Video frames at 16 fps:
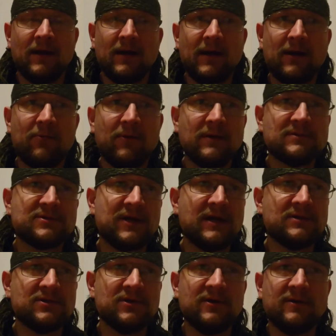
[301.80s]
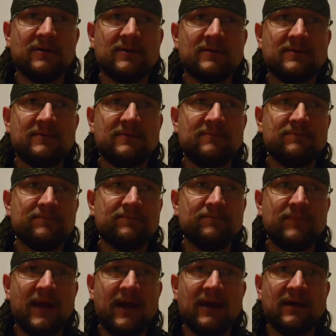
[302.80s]
I will try to
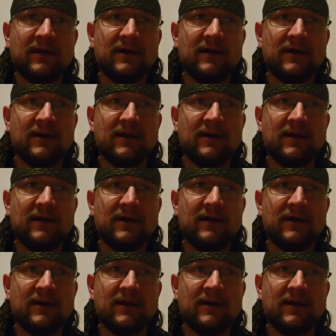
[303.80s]
make